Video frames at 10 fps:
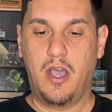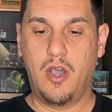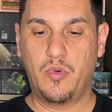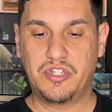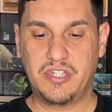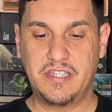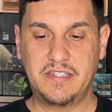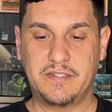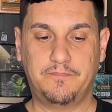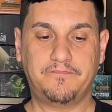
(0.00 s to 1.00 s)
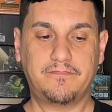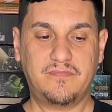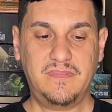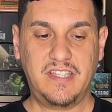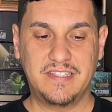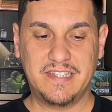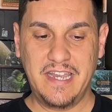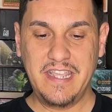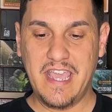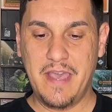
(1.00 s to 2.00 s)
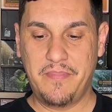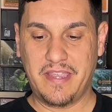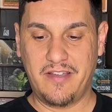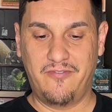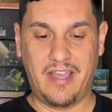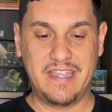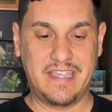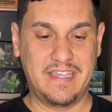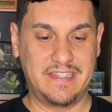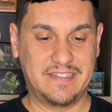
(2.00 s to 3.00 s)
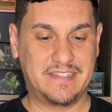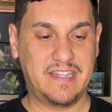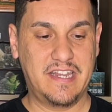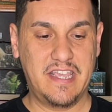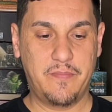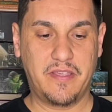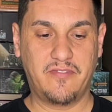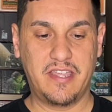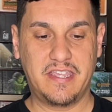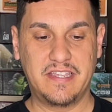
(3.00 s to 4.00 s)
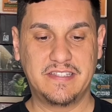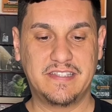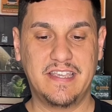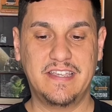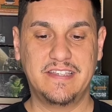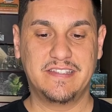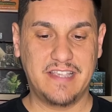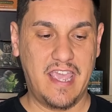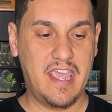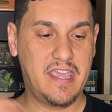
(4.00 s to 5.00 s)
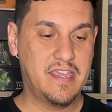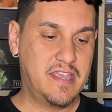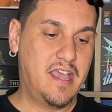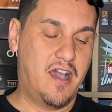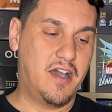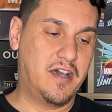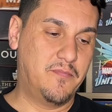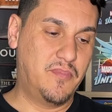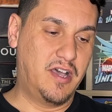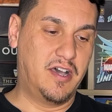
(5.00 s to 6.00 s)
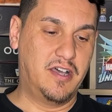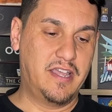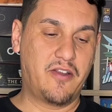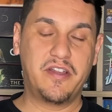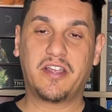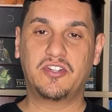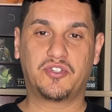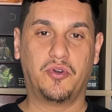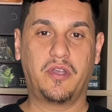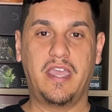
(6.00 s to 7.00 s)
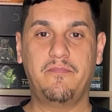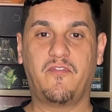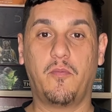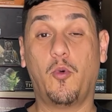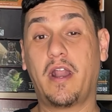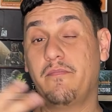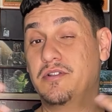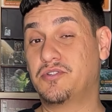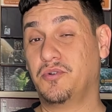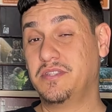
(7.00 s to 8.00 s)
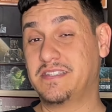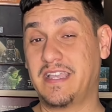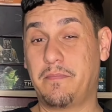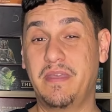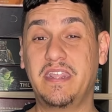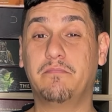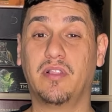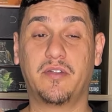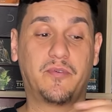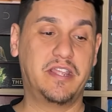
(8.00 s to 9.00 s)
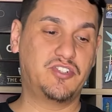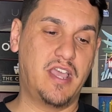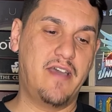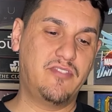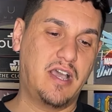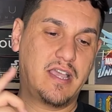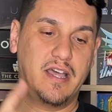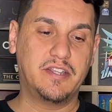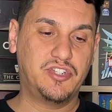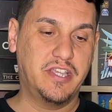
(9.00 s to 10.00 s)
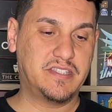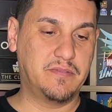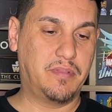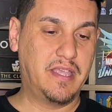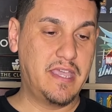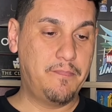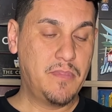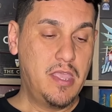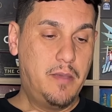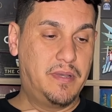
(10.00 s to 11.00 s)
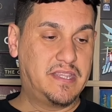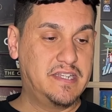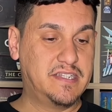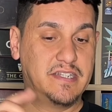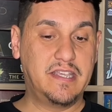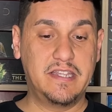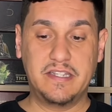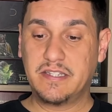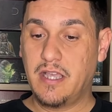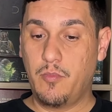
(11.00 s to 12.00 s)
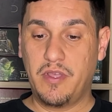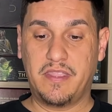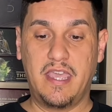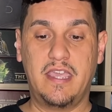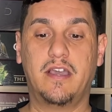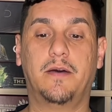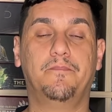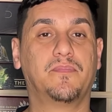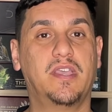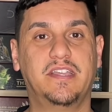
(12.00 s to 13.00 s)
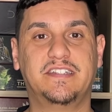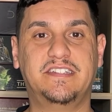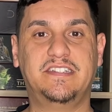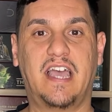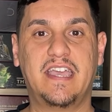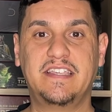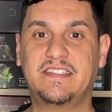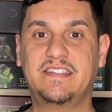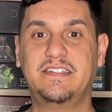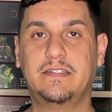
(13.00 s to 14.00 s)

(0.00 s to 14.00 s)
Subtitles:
which is Tiny Epic Vikings. Tiny Epic Vikings is a area control game. From what I've been told, it's like mini Blood Rage. I have not gotten a chance to play it, but it did come with a Dized